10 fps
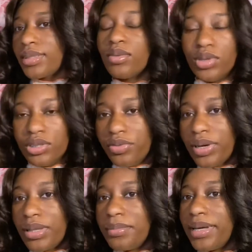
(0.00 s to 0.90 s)
Once you
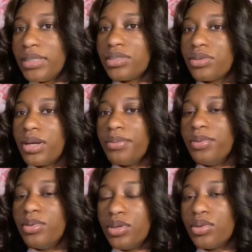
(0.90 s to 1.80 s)
follow my Instagram, you
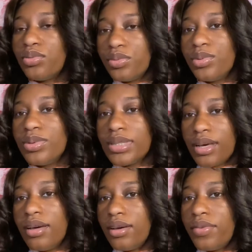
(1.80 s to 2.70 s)
will know the rules
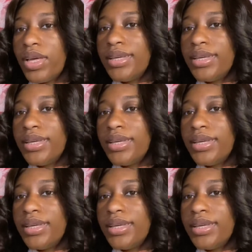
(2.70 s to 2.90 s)
of